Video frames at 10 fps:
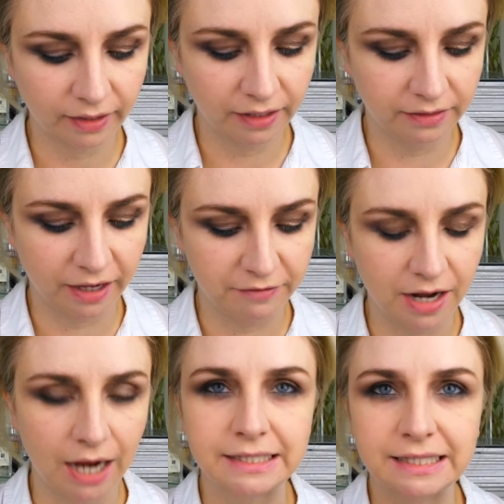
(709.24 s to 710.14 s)
they're
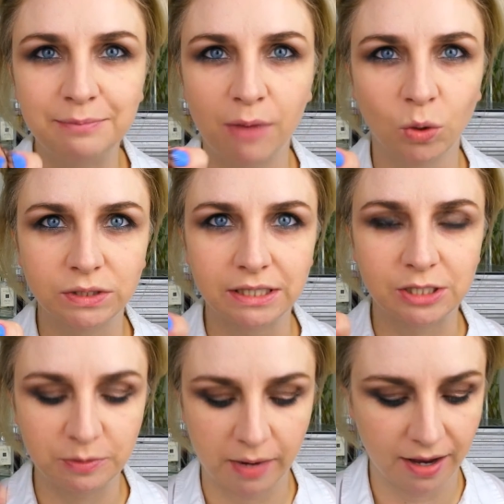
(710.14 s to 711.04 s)
nicely molded
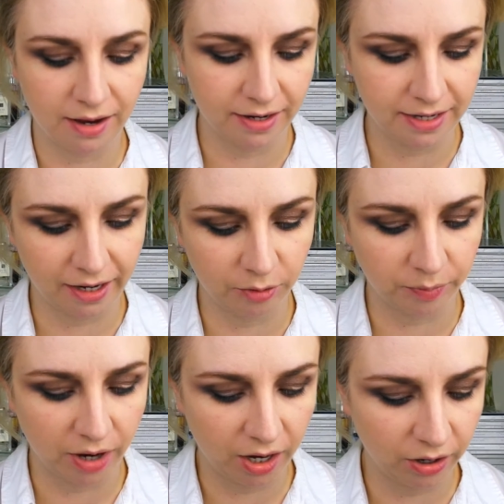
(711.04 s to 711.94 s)
to my eye now,
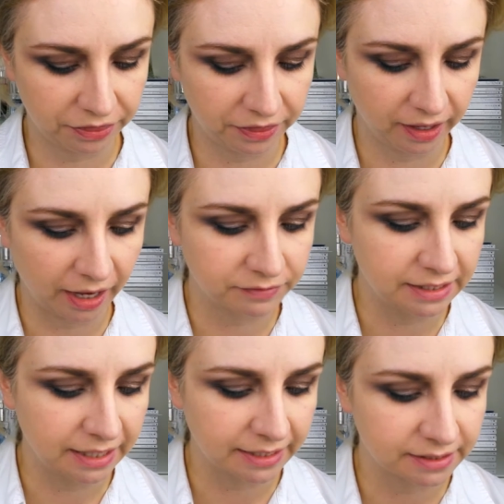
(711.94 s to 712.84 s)
but I think
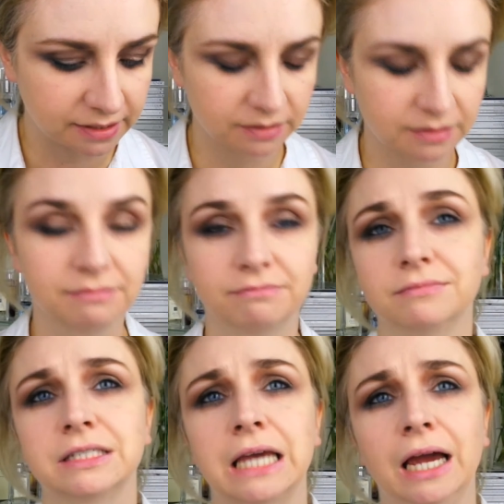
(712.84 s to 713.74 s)
after this
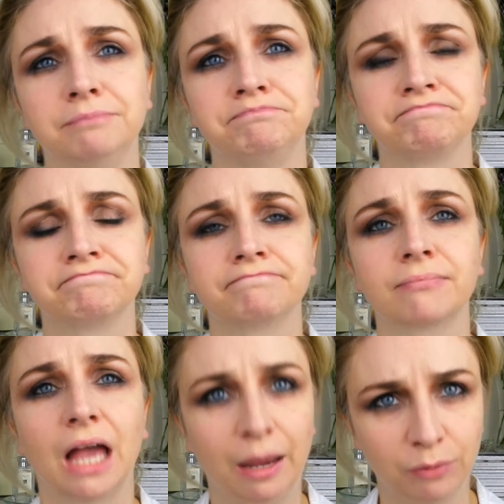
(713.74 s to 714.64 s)
time
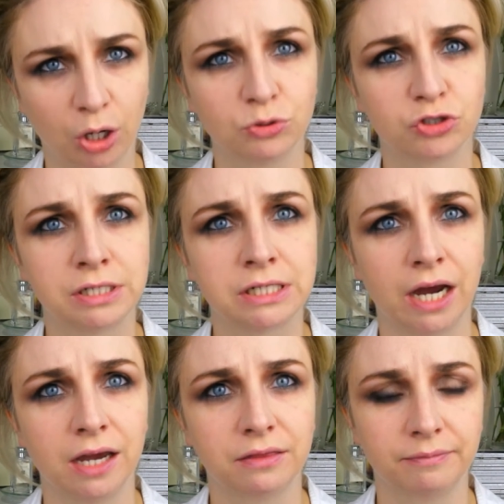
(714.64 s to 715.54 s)
I'm going to
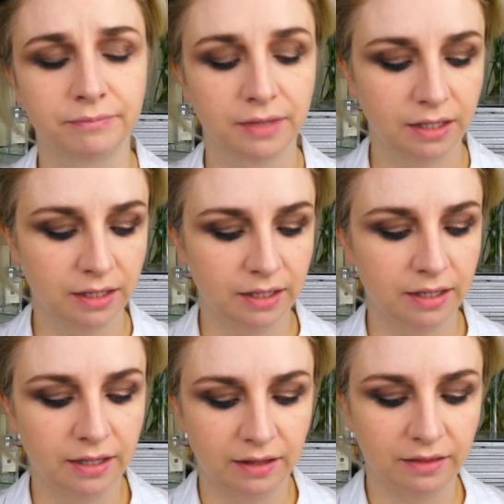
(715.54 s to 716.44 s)
retire them.
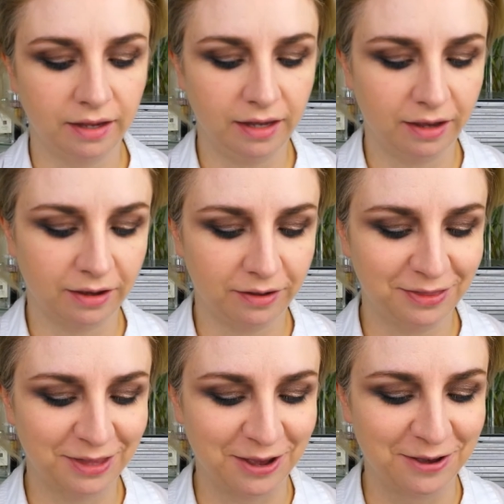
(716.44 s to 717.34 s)

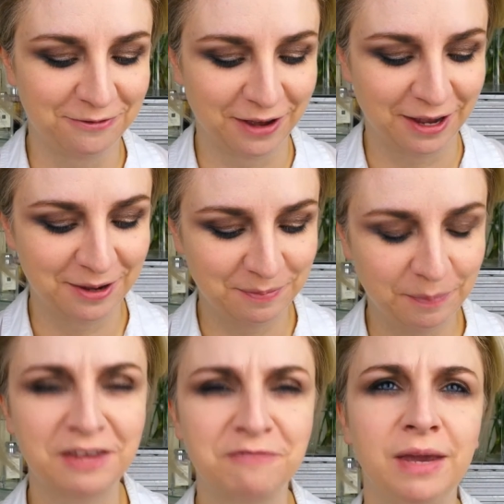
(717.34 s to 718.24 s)
They've
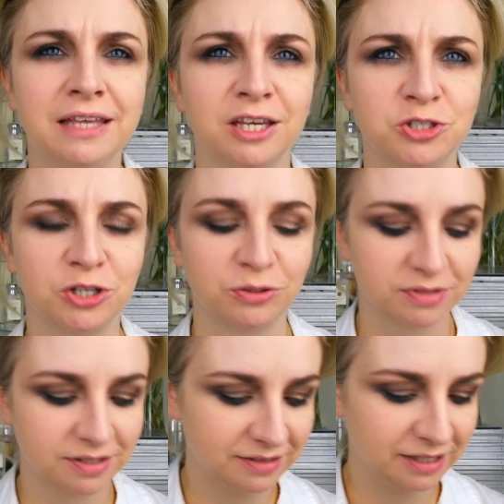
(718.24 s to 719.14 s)
paid their
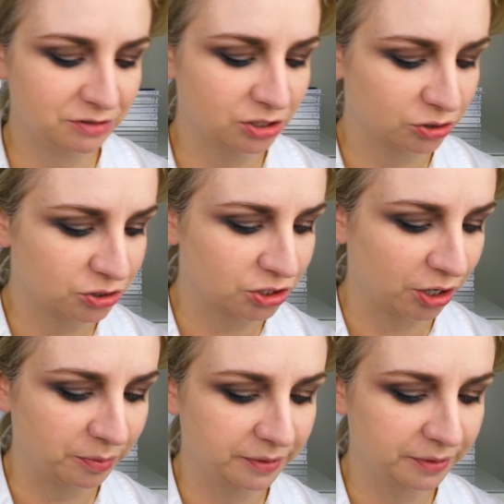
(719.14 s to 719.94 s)
dues. They've done a good job.